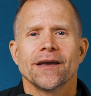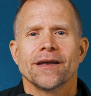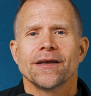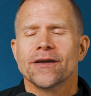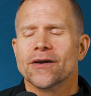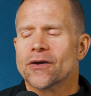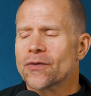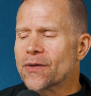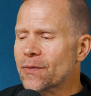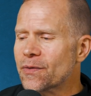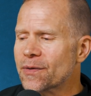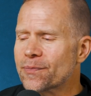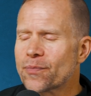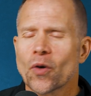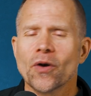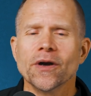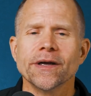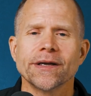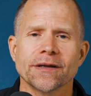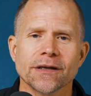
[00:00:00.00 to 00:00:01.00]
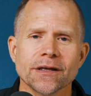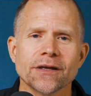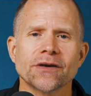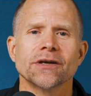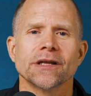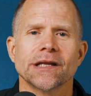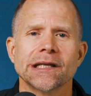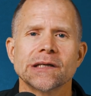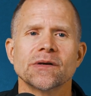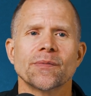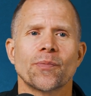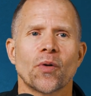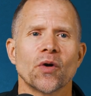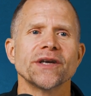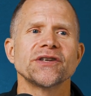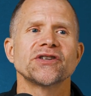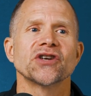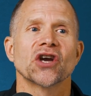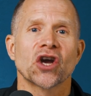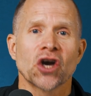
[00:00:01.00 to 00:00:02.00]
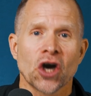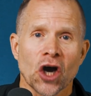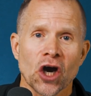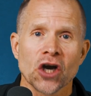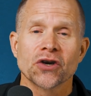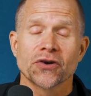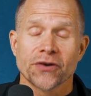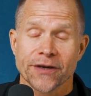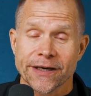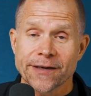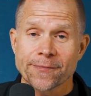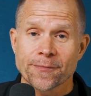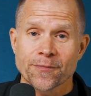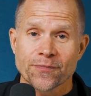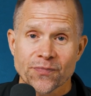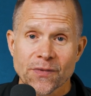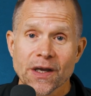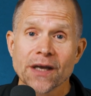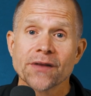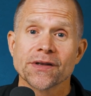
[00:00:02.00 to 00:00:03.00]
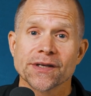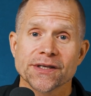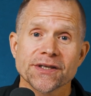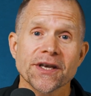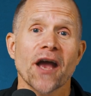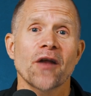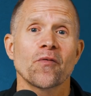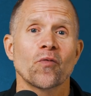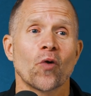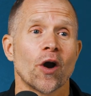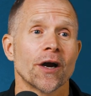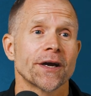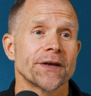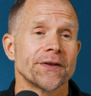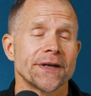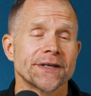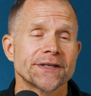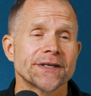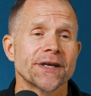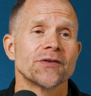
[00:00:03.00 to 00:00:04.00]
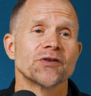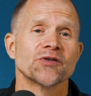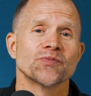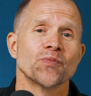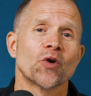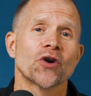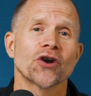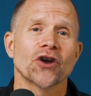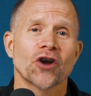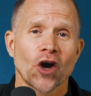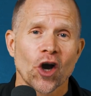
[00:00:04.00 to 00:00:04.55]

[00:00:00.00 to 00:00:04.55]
they would point to concrete in the sidewalk and they'd say, there's more